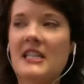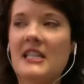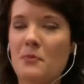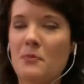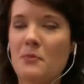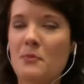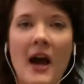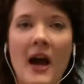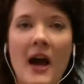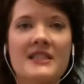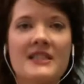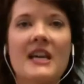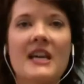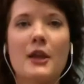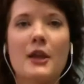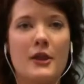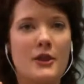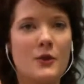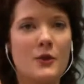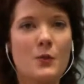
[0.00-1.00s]
deep
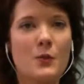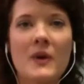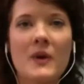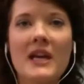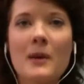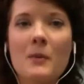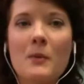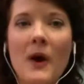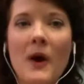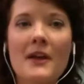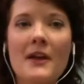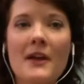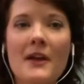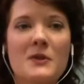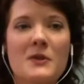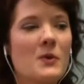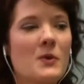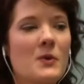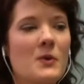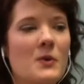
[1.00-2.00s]
breaths, like 3
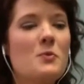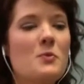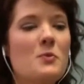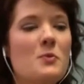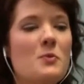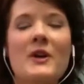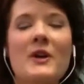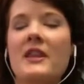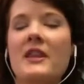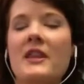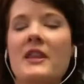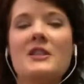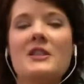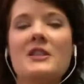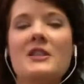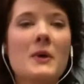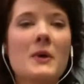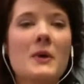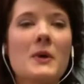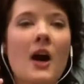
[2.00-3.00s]
breaths where you breathe
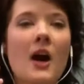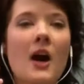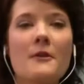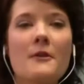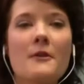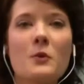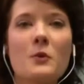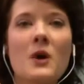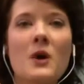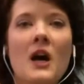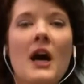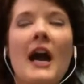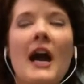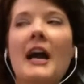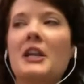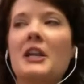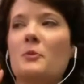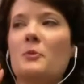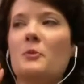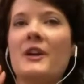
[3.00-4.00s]
into a count of
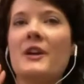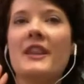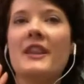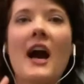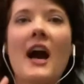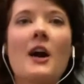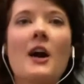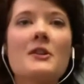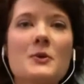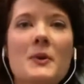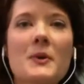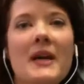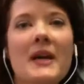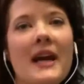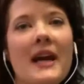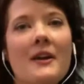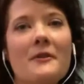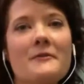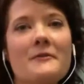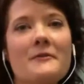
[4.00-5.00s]
4 and you breathe out to
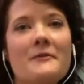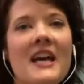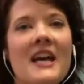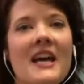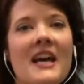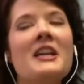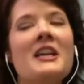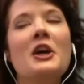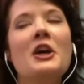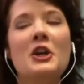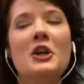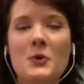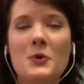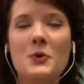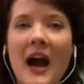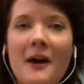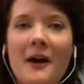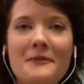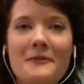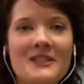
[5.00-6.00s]
a count of 10. You
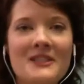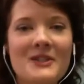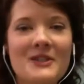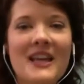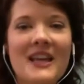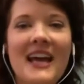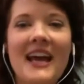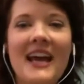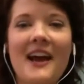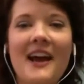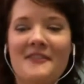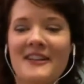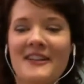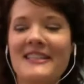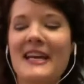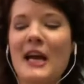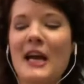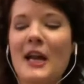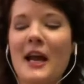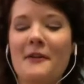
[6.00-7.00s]
have to do that
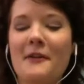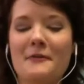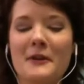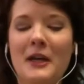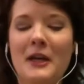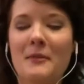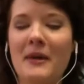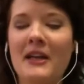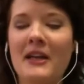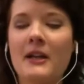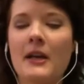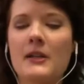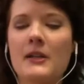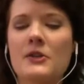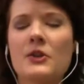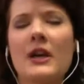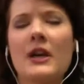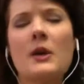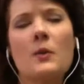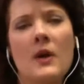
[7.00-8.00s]
every day. And I feel like my
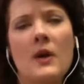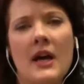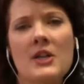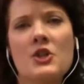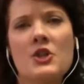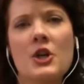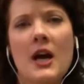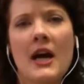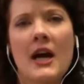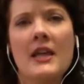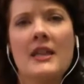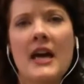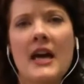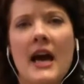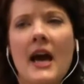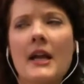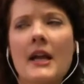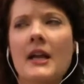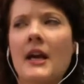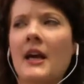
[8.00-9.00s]
clients are like, well, I tried
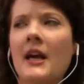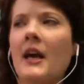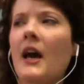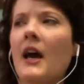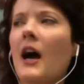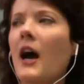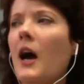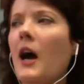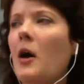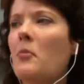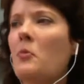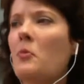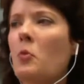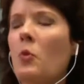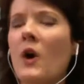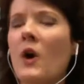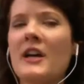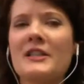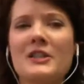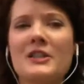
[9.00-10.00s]
that
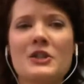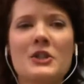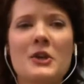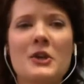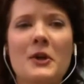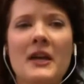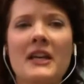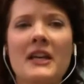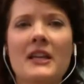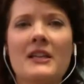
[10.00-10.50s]
once, like in the